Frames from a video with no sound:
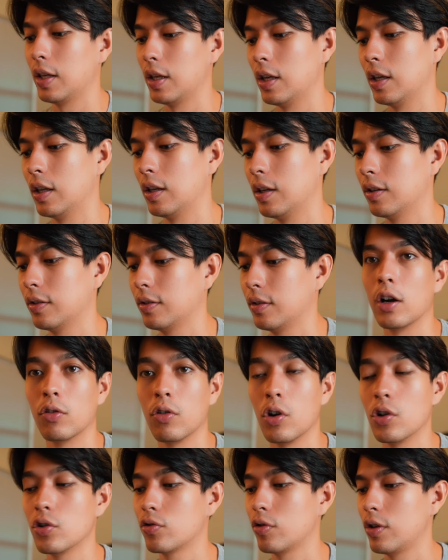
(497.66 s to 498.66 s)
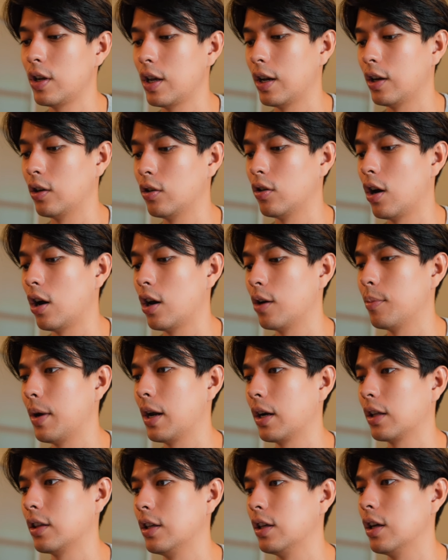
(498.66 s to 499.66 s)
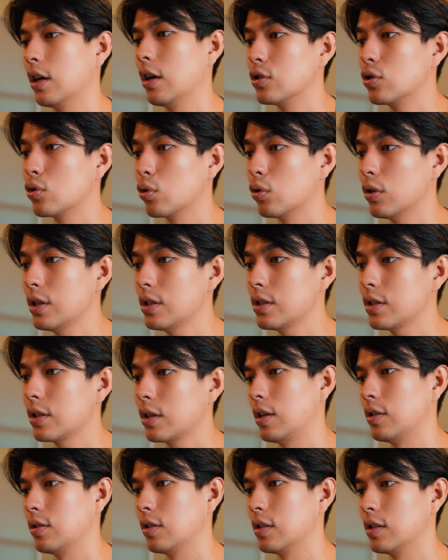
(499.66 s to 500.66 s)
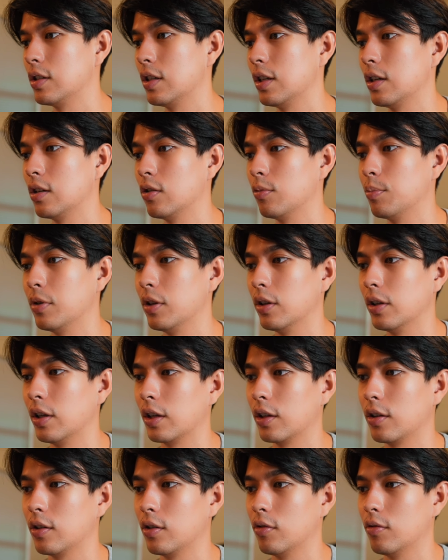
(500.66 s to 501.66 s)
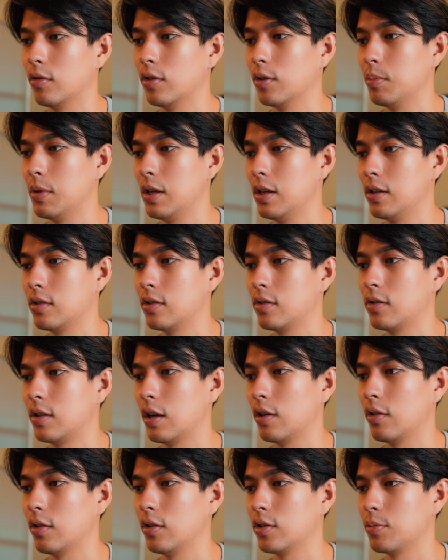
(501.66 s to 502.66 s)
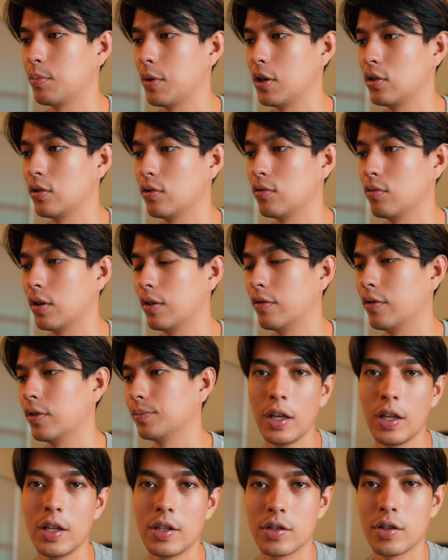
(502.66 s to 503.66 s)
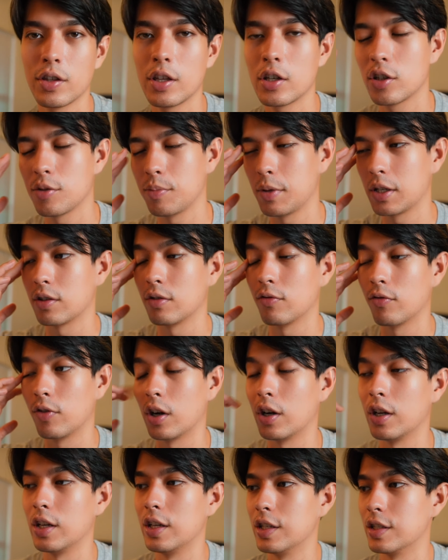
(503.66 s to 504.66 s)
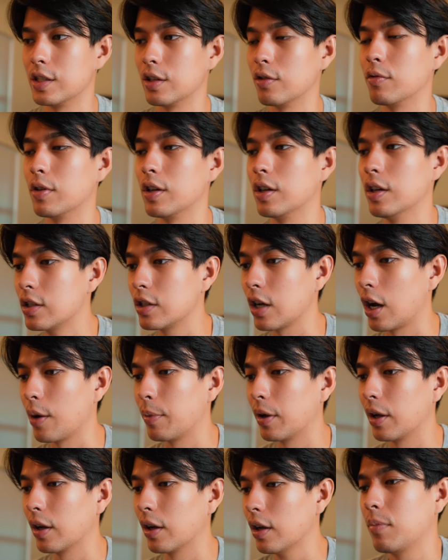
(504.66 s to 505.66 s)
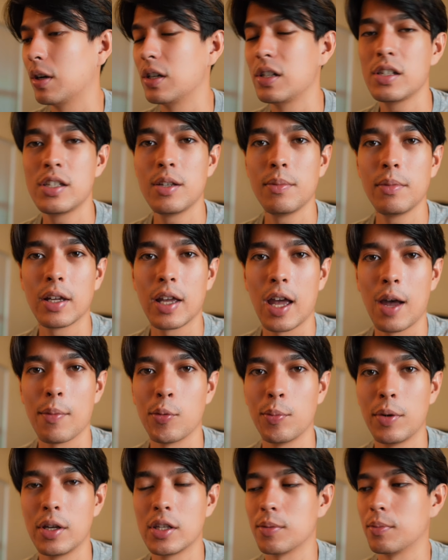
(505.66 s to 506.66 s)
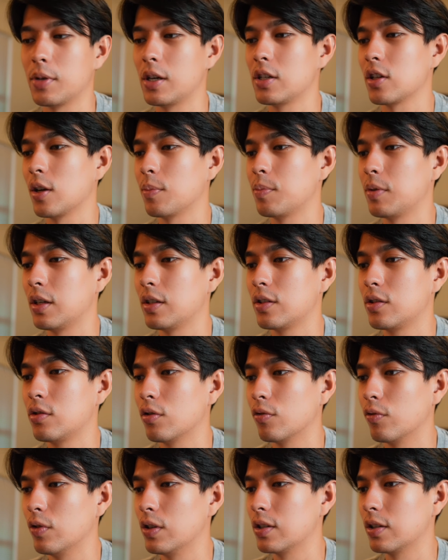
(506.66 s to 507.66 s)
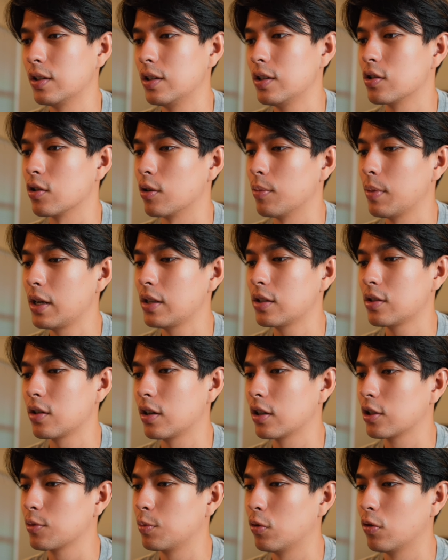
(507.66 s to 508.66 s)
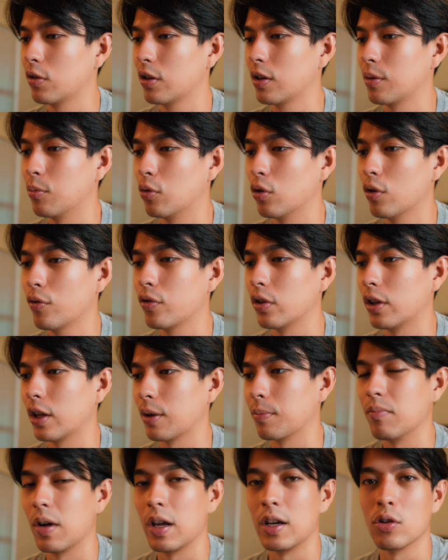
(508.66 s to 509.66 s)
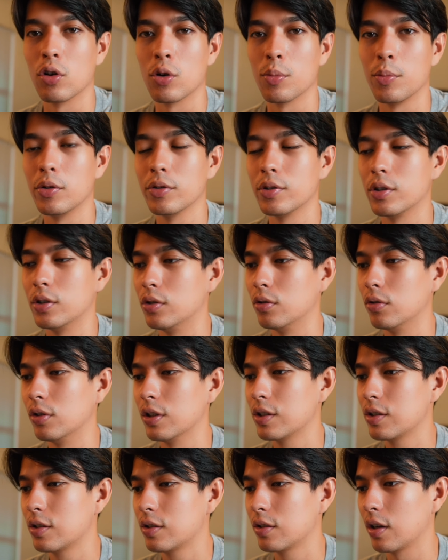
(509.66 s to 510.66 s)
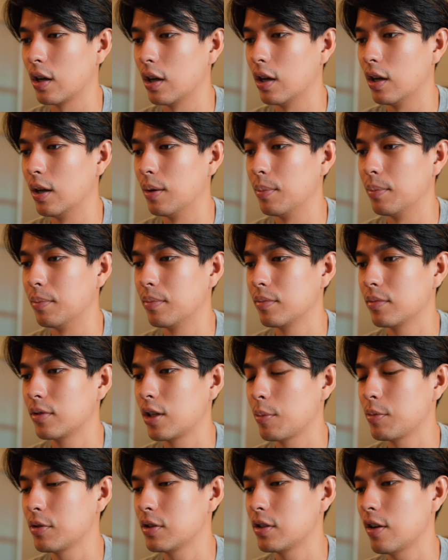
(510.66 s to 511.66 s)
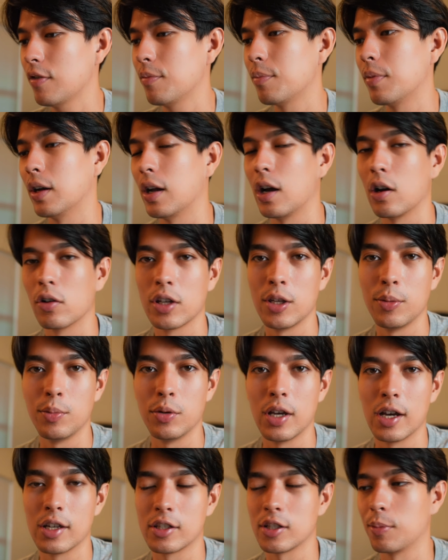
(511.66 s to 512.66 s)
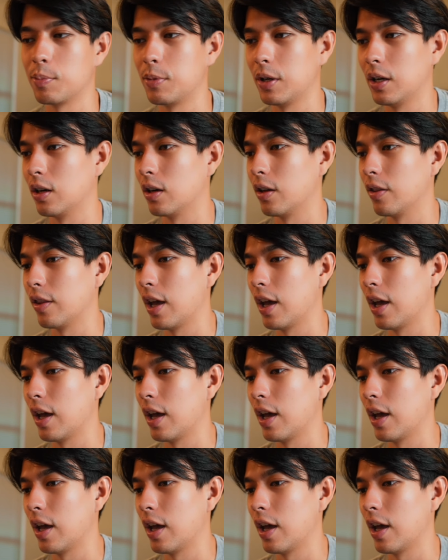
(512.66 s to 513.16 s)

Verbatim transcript: in a grocery and it'll automatically sort it. As you can see, it'll put like, you know, in the meats, dairy, spices, whatever. And so that just makes it very easy when shopping. But it does seem like Apple made some nice updates to it recently, so I might start exploring it more for like my normal to-do list um, type of stuff, but I'll keep you guys updated on